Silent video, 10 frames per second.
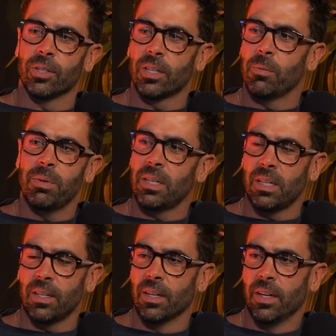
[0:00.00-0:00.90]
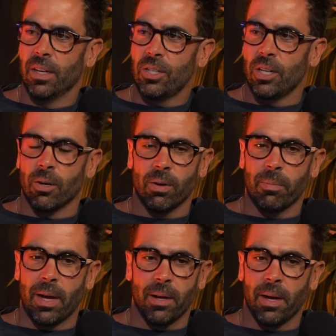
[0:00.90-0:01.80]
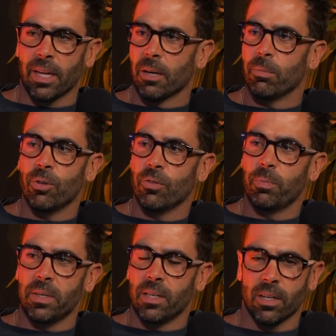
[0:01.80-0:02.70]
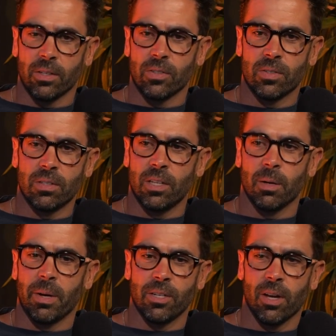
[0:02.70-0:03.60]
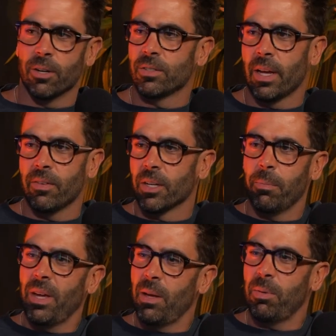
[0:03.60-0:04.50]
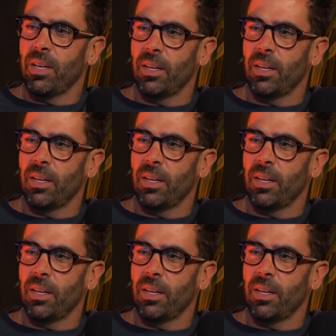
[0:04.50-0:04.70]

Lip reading: It can be, you know, I got to move because, you know, my daughter's having a baby.